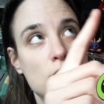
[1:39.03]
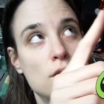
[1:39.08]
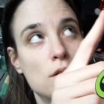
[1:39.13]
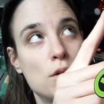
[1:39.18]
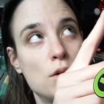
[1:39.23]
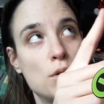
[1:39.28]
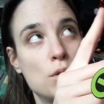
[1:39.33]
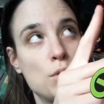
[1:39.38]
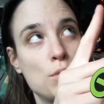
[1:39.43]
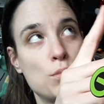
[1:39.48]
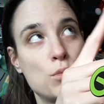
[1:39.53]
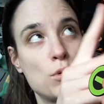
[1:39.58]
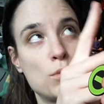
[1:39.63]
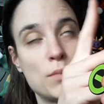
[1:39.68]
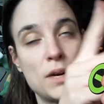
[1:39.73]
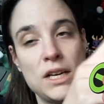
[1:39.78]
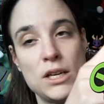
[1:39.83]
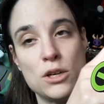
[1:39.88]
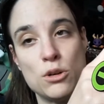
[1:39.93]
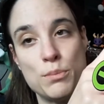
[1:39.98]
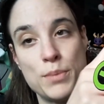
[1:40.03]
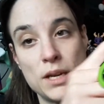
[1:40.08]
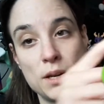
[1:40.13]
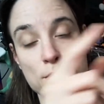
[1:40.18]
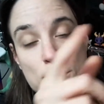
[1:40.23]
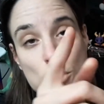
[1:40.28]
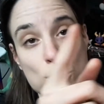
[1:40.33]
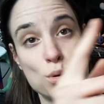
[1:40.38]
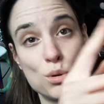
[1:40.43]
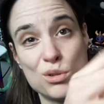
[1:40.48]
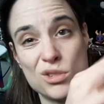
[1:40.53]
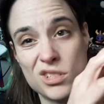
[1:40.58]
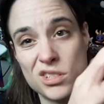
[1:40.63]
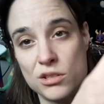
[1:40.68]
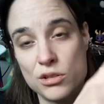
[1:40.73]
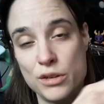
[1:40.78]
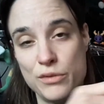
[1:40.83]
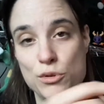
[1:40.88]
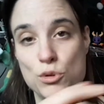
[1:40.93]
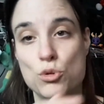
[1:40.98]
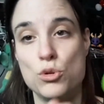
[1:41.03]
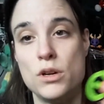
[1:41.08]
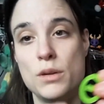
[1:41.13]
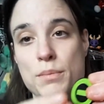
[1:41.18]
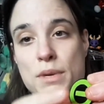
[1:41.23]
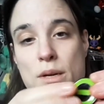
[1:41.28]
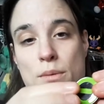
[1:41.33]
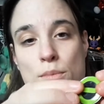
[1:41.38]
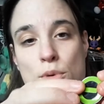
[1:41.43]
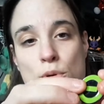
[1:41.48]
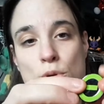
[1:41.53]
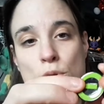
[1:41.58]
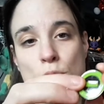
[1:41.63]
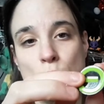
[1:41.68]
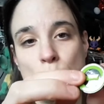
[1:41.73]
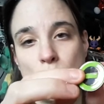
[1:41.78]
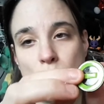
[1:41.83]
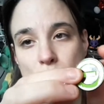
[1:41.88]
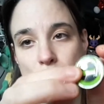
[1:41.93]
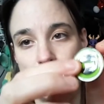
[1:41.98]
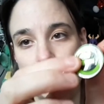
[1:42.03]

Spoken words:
on one of my little pin board. I don't even call it a pin board, but